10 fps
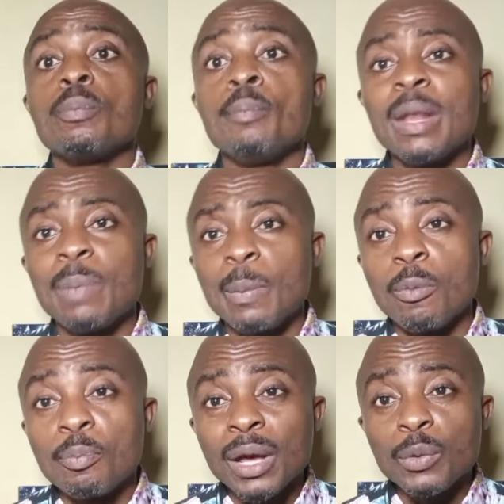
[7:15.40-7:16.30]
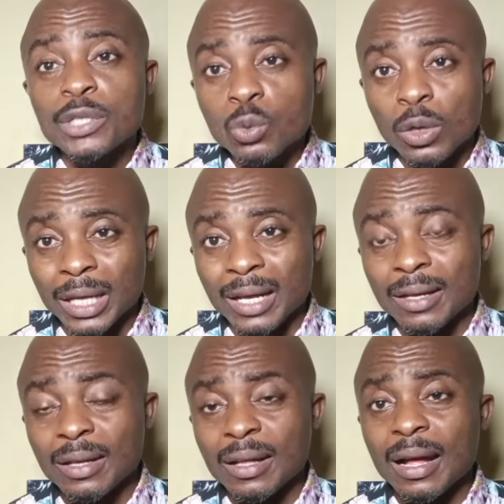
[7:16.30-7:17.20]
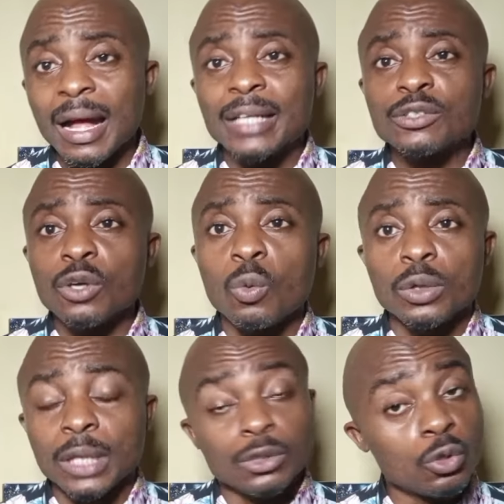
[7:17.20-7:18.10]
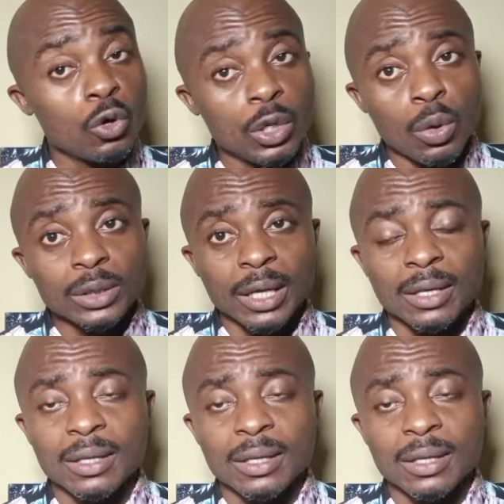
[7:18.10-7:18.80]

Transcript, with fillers: many people pray with water and turn water to holy water